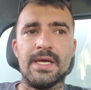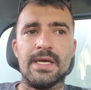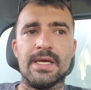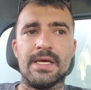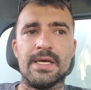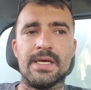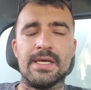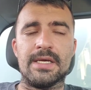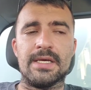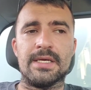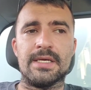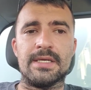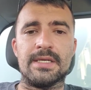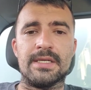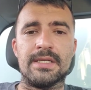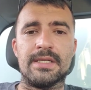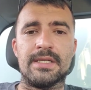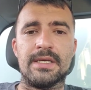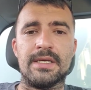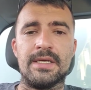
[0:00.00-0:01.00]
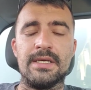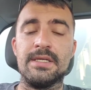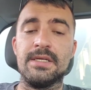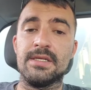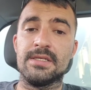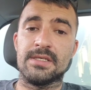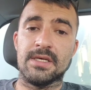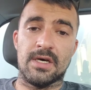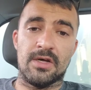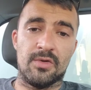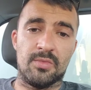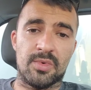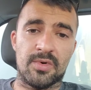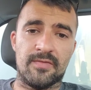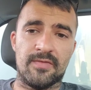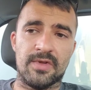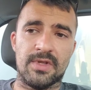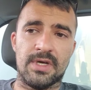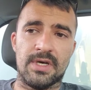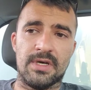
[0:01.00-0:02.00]
And he needs a helper
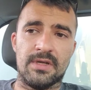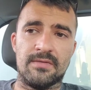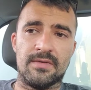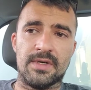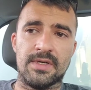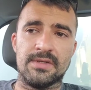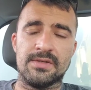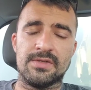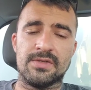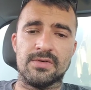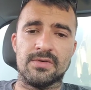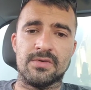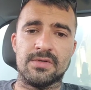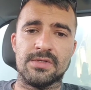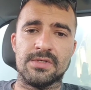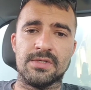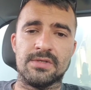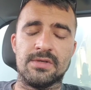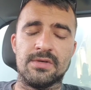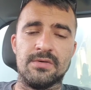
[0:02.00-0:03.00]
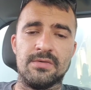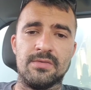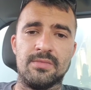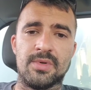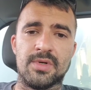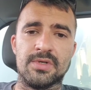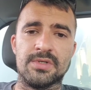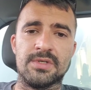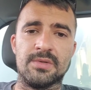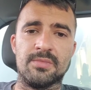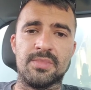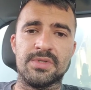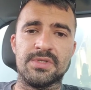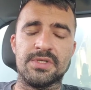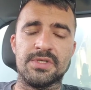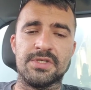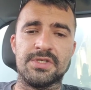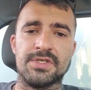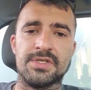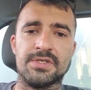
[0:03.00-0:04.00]
for that, right? So it's a 2-person
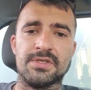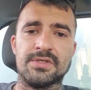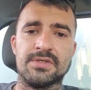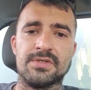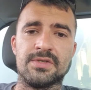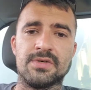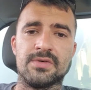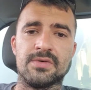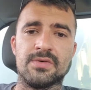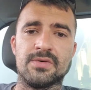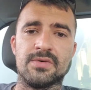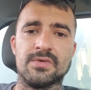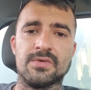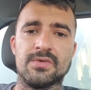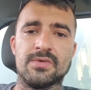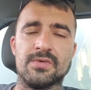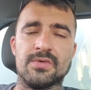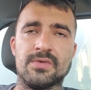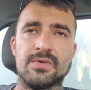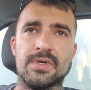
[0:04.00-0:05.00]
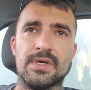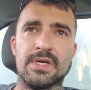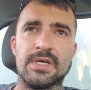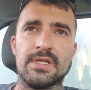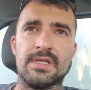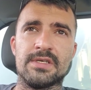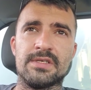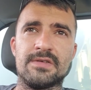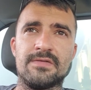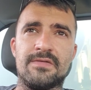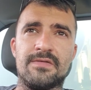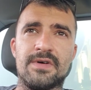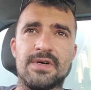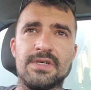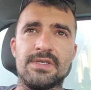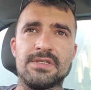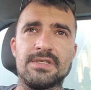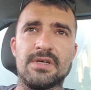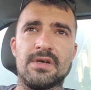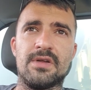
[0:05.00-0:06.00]
position. So, and as far
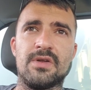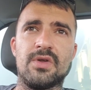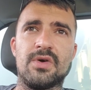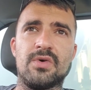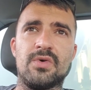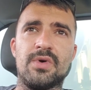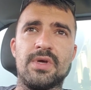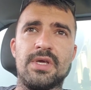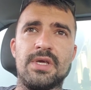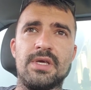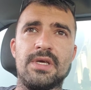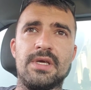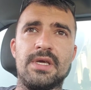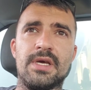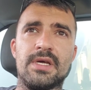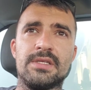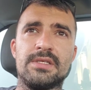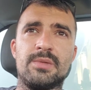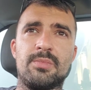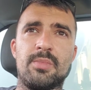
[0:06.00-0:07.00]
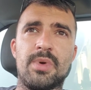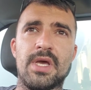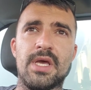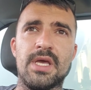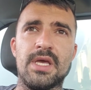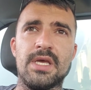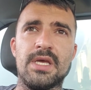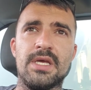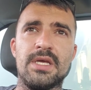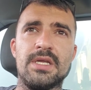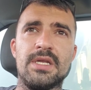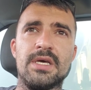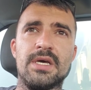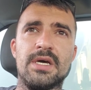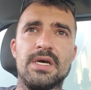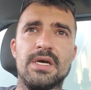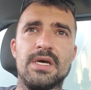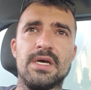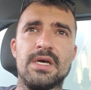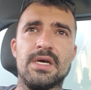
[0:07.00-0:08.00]
as I know, he gets paid,
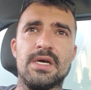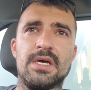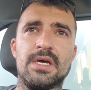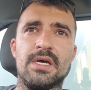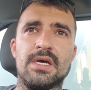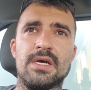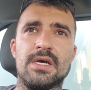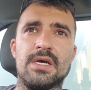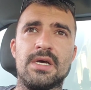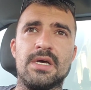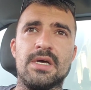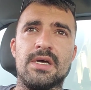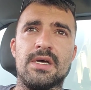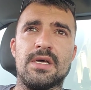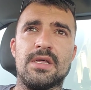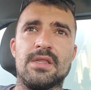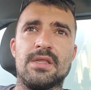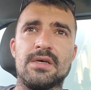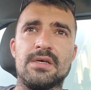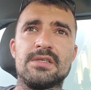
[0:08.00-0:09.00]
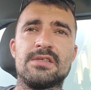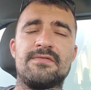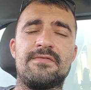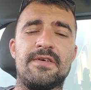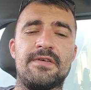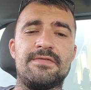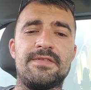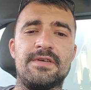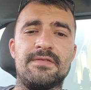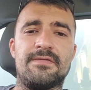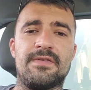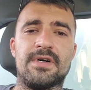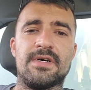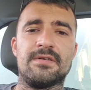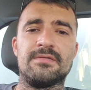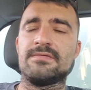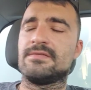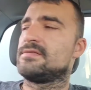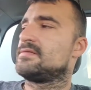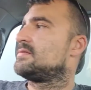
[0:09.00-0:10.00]
I think it's
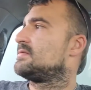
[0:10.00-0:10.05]
$55